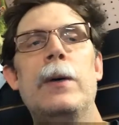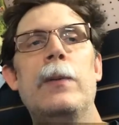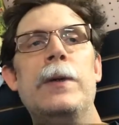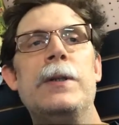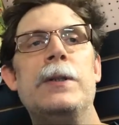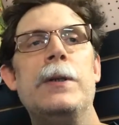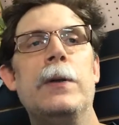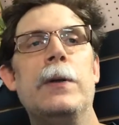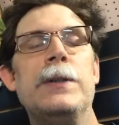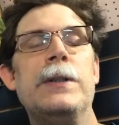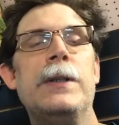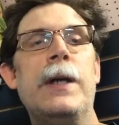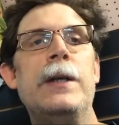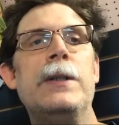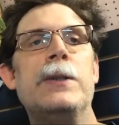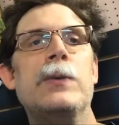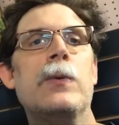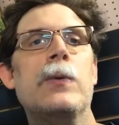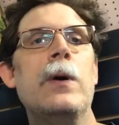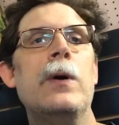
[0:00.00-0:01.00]
We sold
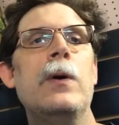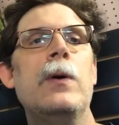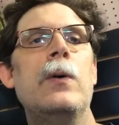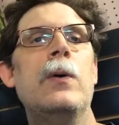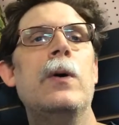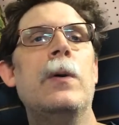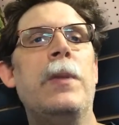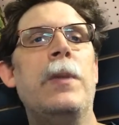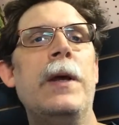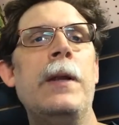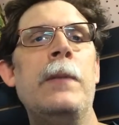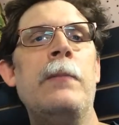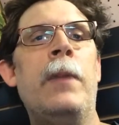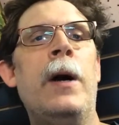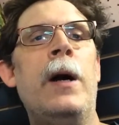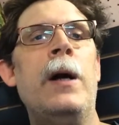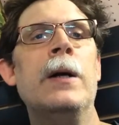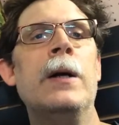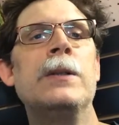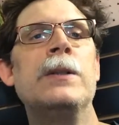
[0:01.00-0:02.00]
Saints Row complete in
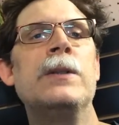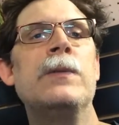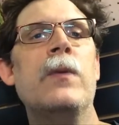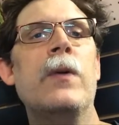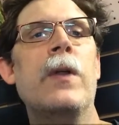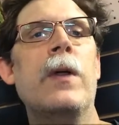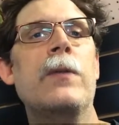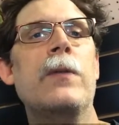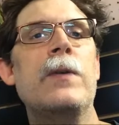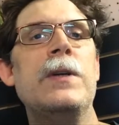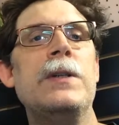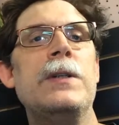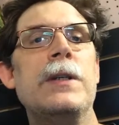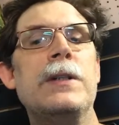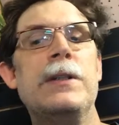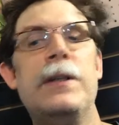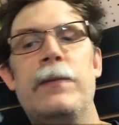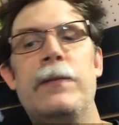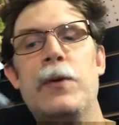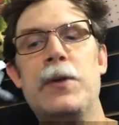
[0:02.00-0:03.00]
box for the
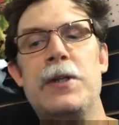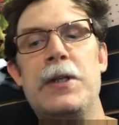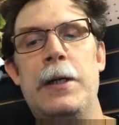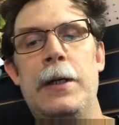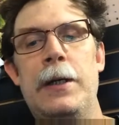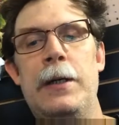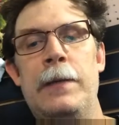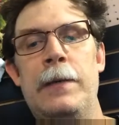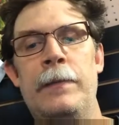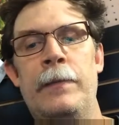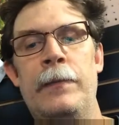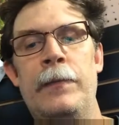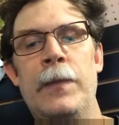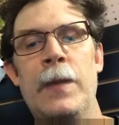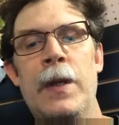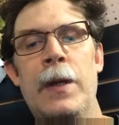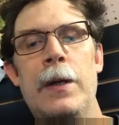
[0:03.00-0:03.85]
360 for $10.